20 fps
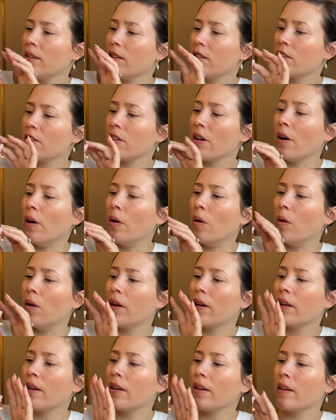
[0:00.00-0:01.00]
So
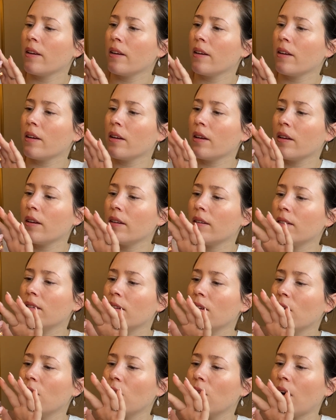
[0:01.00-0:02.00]

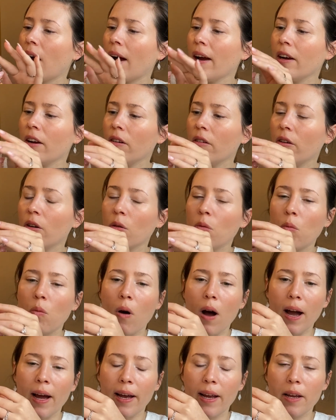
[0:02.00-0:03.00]
I don't know
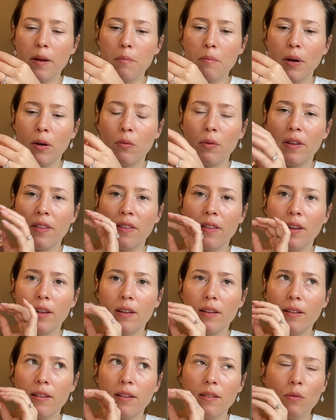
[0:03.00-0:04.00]
why, but
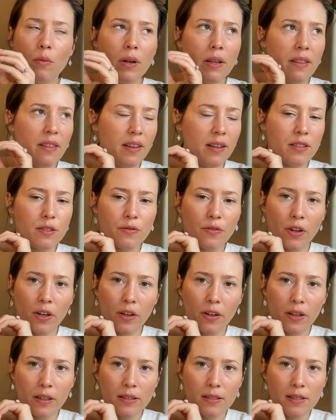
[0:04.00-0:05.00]
with this
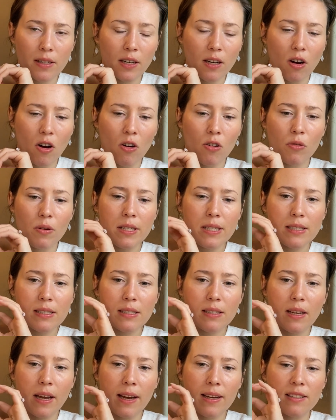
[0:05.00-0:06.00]
fragrance, it always
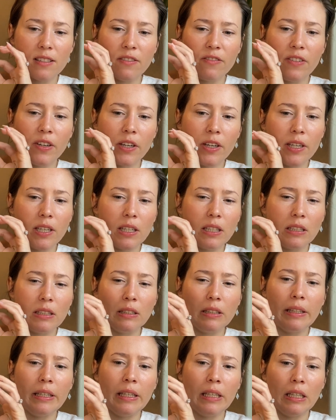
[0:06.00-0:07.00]
has a very
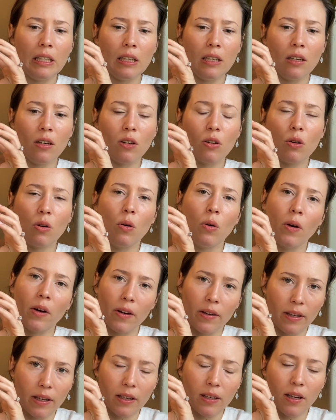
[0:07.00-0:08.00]
clean
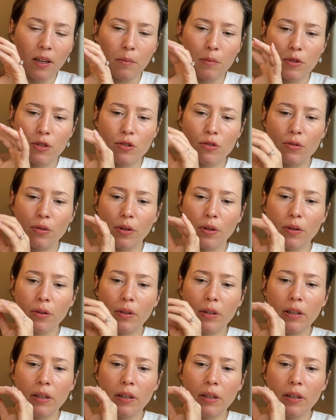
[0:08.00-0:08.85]
accord that comes through,